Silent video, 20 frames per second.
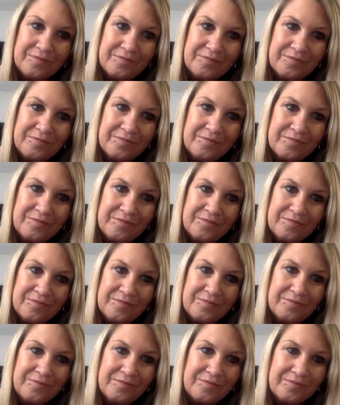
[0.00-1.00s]

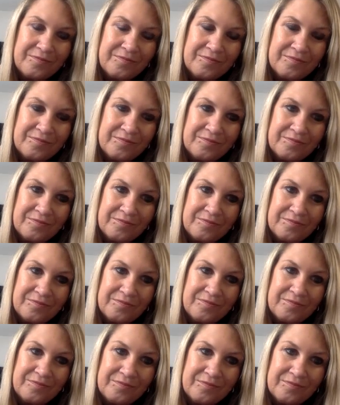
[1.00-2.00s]

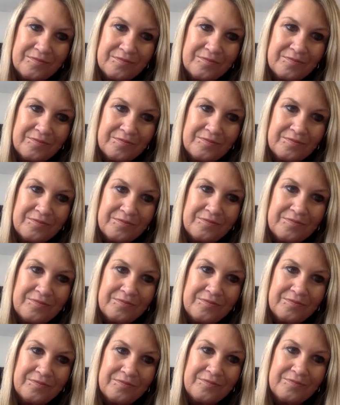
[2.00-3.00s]

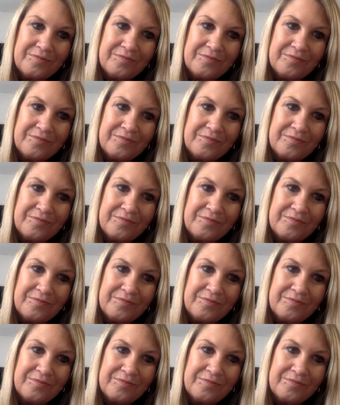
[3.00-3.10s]
The person shown says nothing.